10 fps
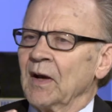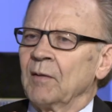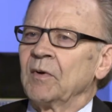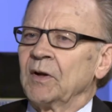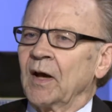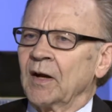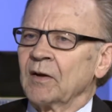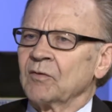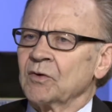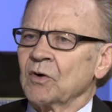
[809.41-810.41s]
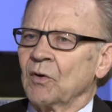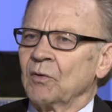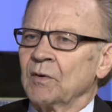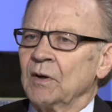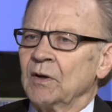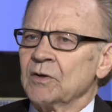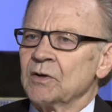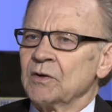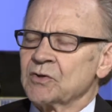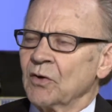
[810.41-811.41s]
have been negative in tone. Really?
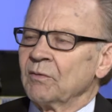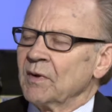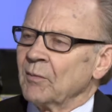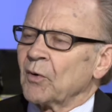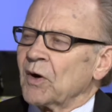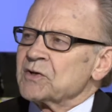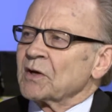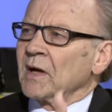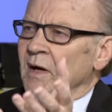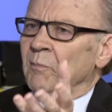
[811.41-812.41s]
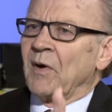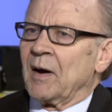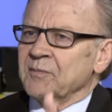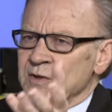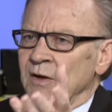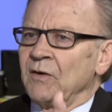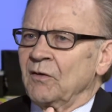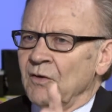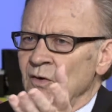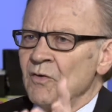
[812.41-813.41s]
So immigration kind of pops into
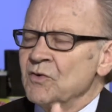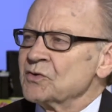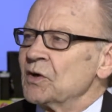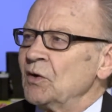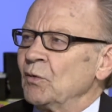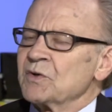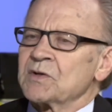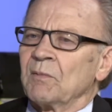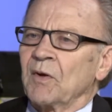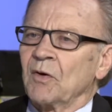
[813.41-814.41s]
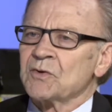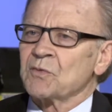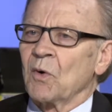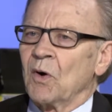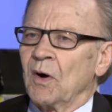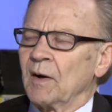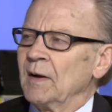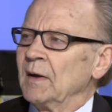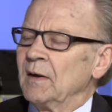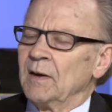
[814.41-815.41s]
the news when something goes wrong.
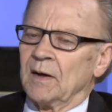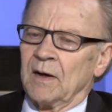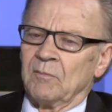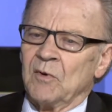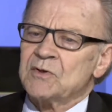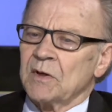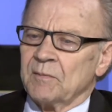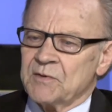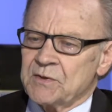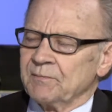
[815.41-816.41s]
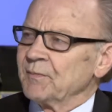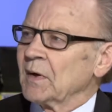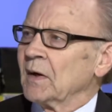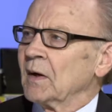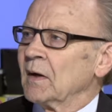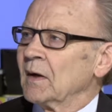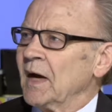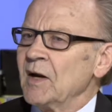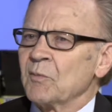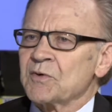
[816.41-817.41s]
Yeah. Muslims.
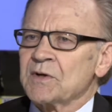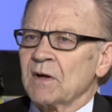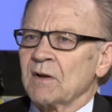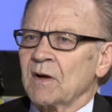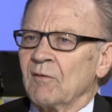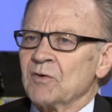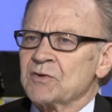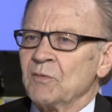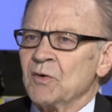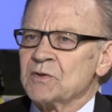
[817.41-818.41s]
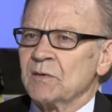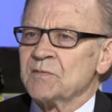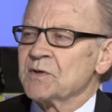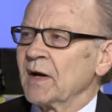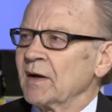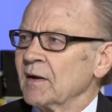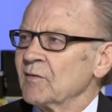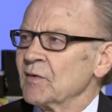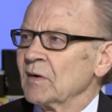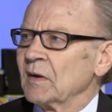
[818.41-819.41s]
80% of the coverage of Muslims, negative.
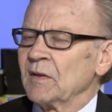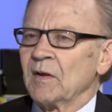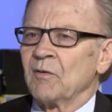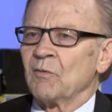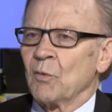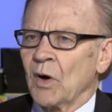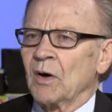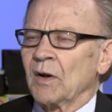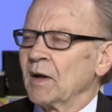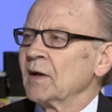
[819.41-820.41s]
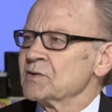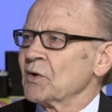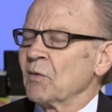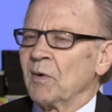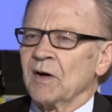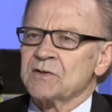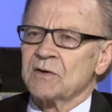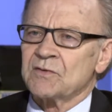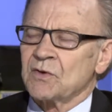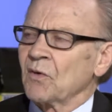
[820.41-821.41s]
Rarely is there a
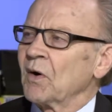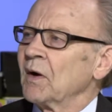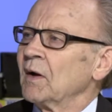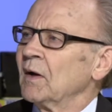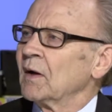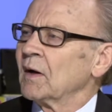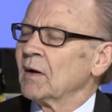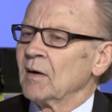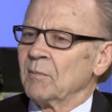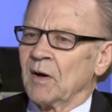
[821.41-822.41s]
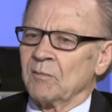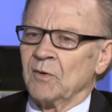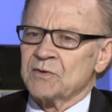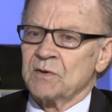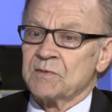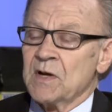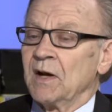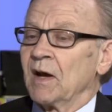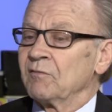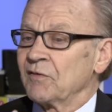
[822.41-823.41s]
positive story about Muslims,
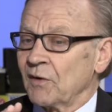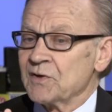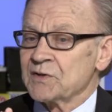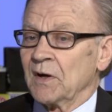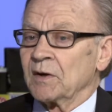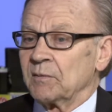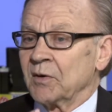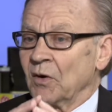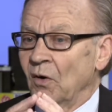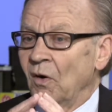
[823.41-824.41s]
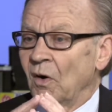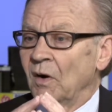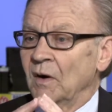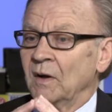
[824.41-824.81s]
and very seldom at all